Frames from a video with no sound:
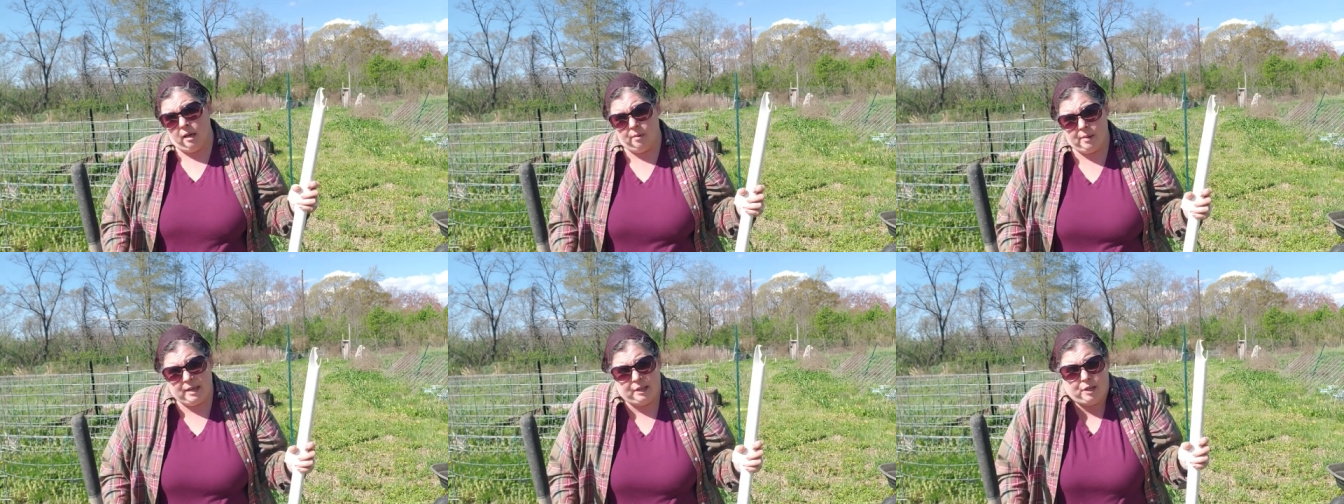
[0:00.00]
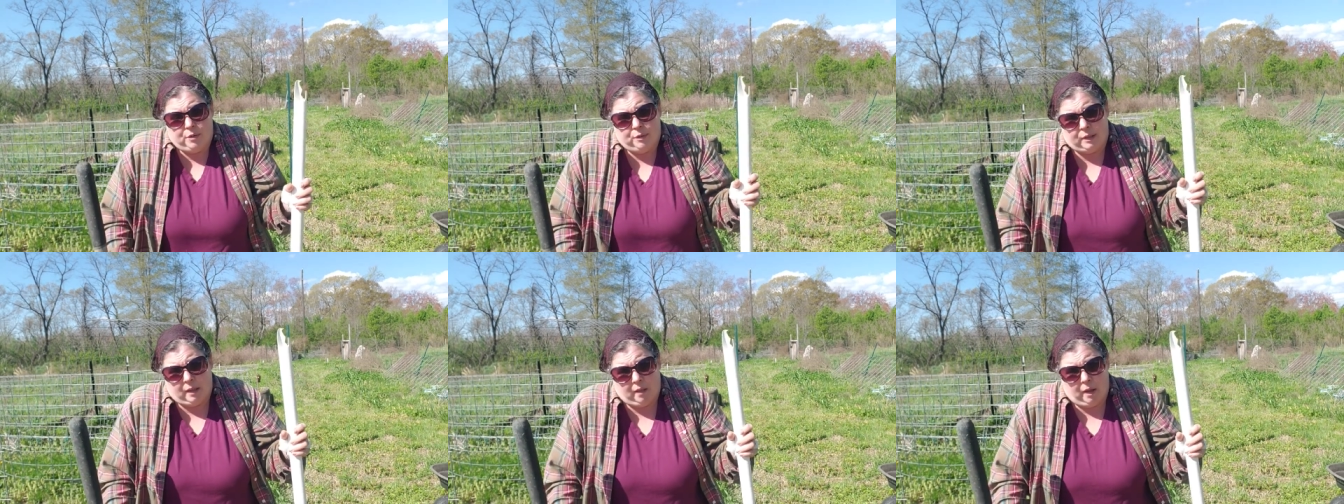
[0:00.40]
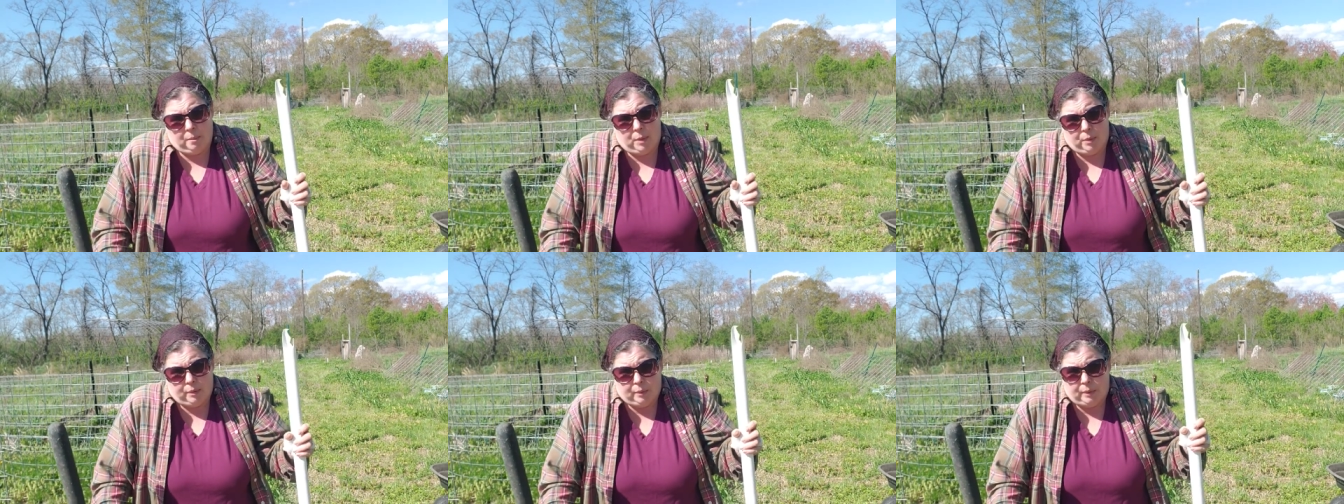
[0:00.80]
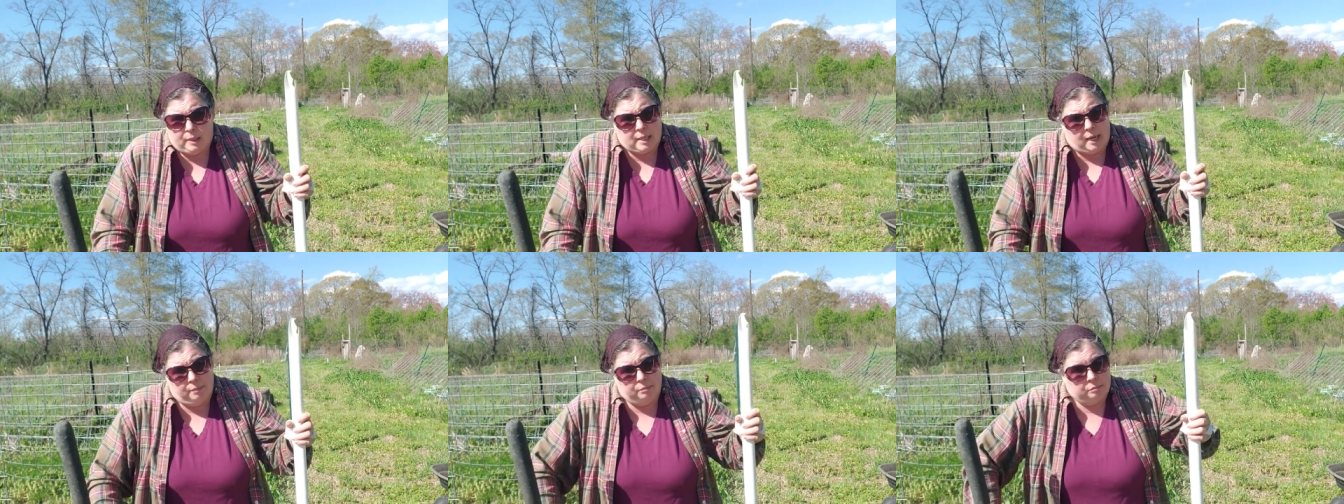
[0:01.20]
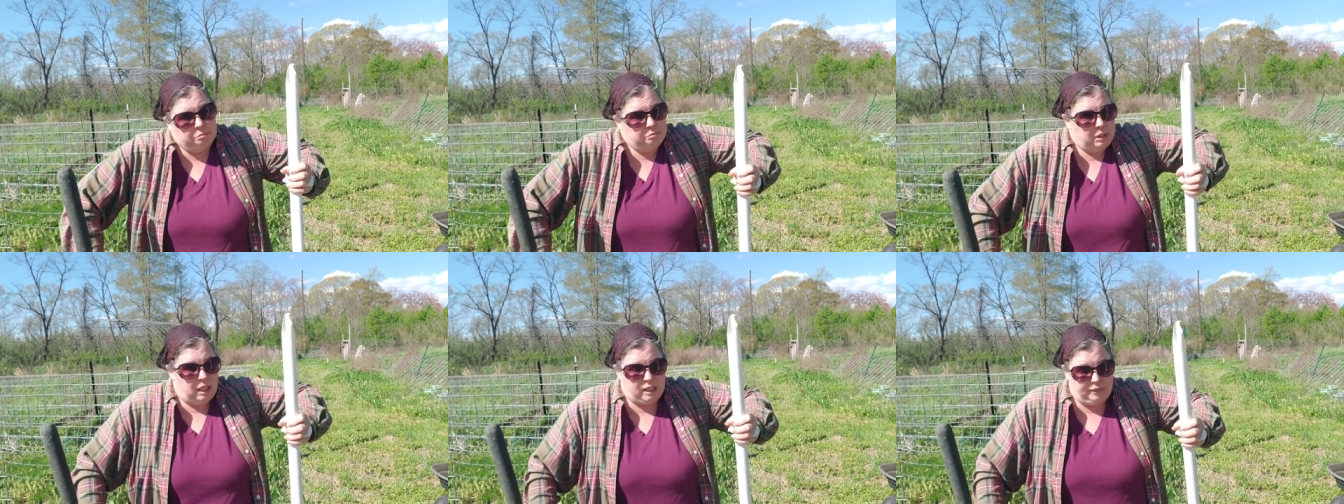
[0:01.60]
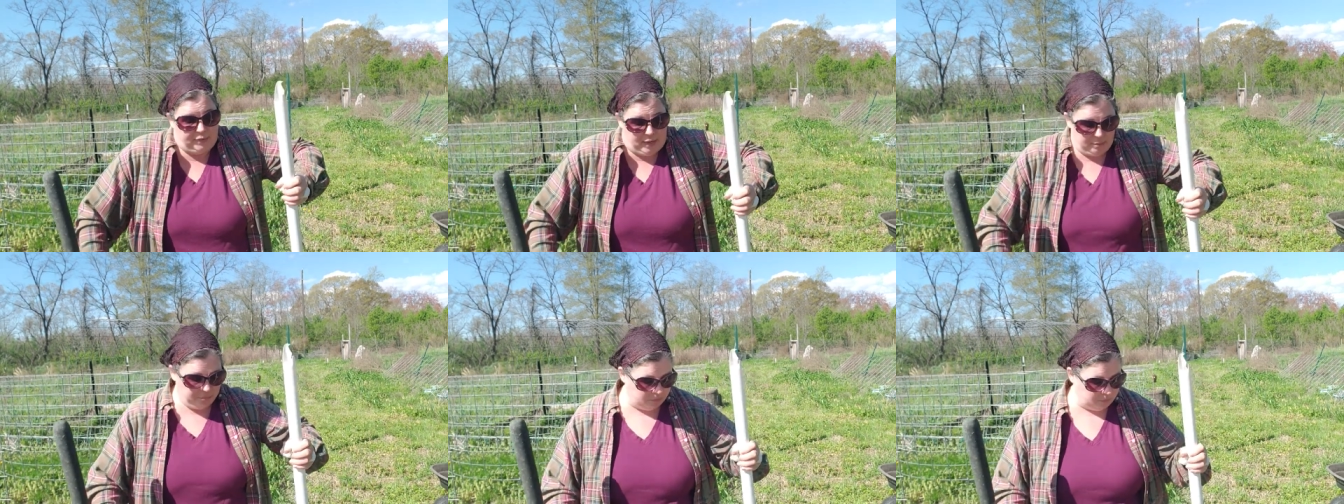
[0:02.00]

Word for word: I ran it over at the lawnmower one time, it's fine.